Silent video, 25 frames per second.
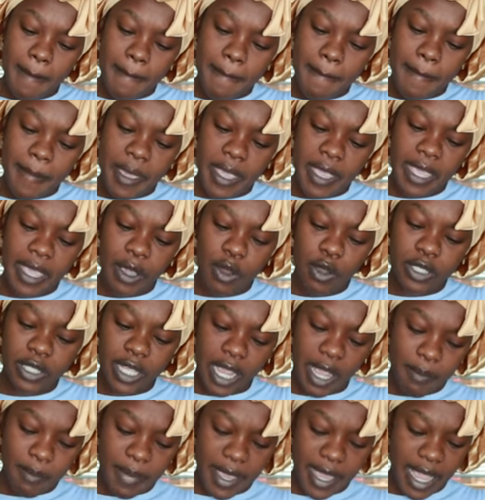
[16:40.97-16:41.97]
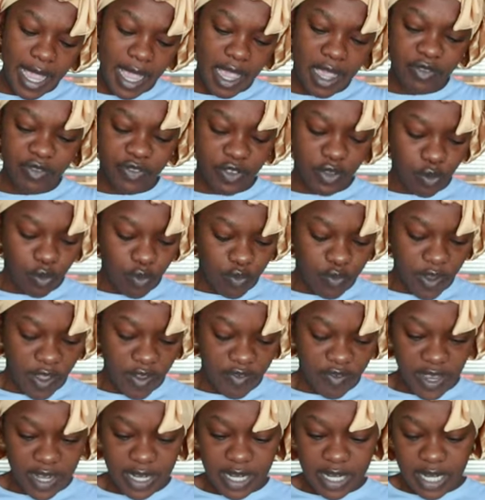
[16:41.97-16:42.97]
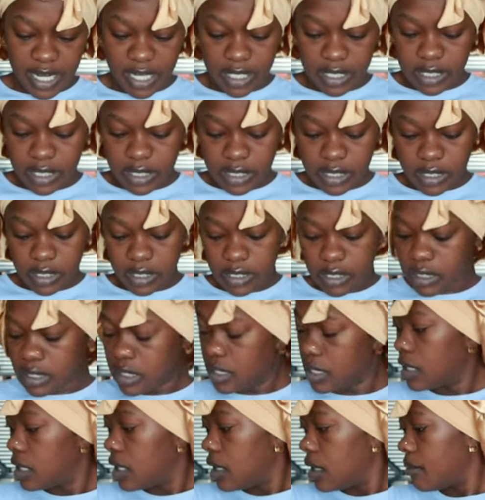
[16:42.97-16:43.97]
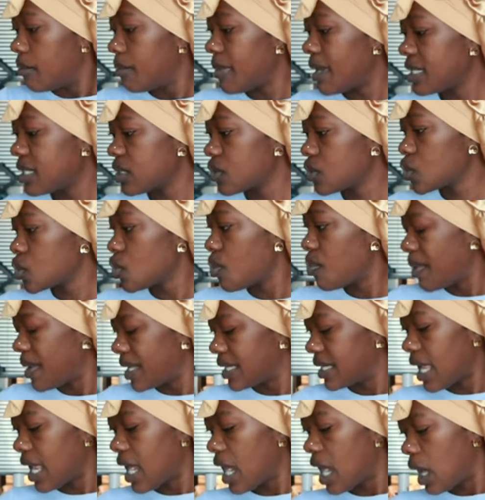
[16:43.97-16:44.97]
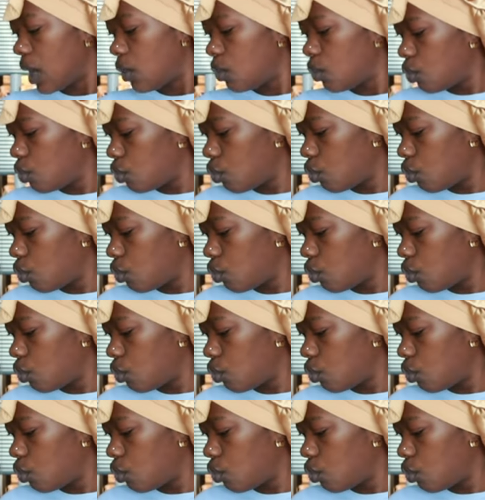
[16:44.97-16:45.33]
I order being a 500, but since we bought a lot,